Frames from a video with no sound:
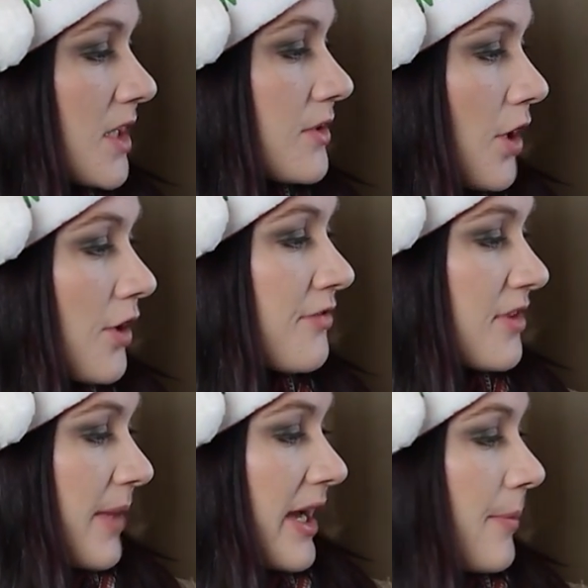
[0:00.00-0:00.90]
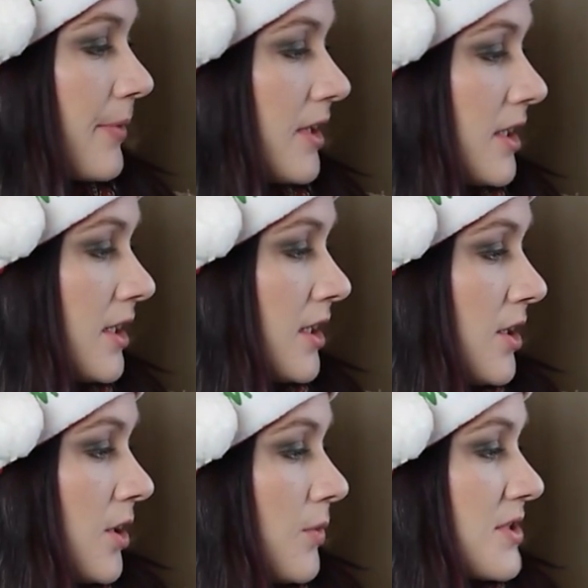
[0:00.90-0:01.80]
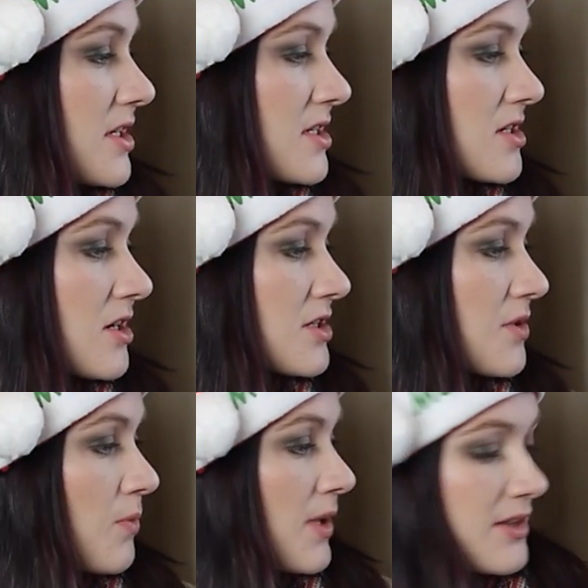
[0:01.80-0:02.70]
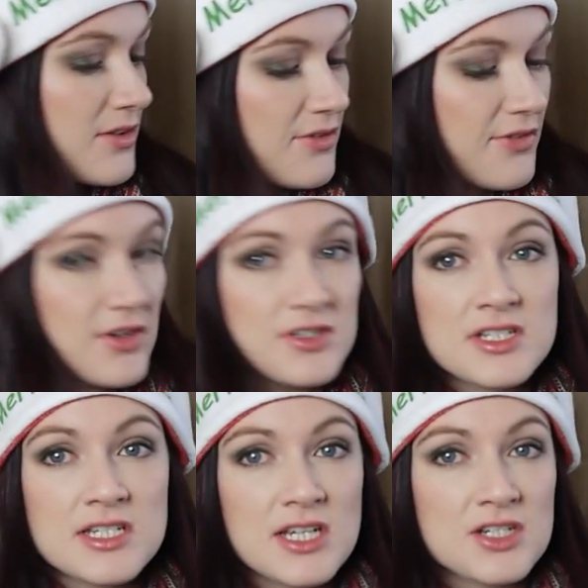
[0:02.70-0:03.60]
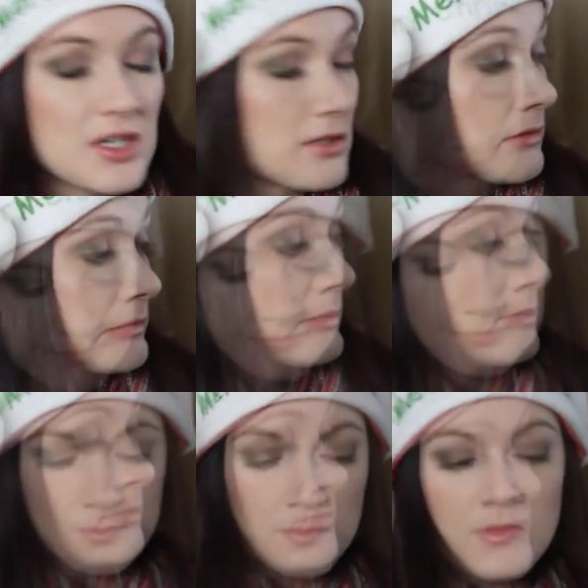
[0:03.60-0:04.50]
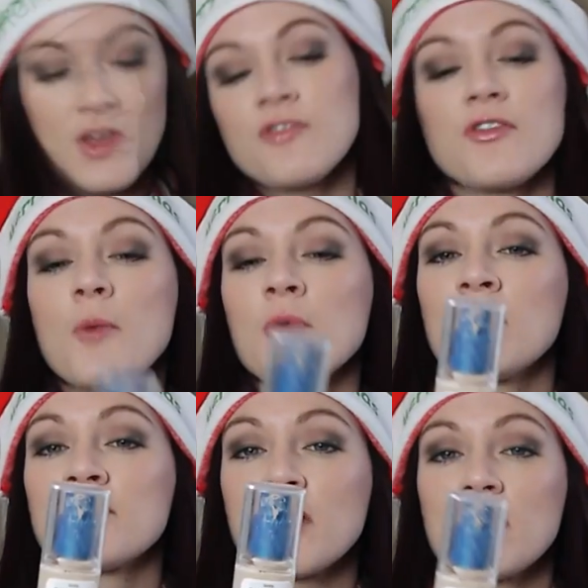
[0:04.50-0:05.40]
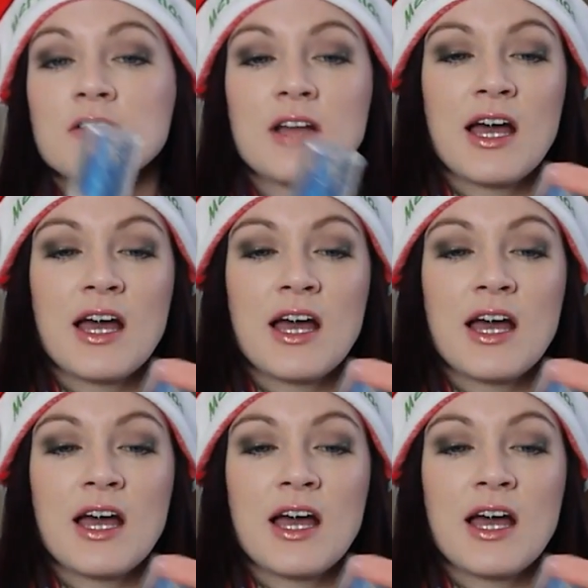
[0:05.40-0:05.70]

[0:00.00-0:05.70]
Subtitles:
Now for the makeup. We shall start with foundation from CoverGirl.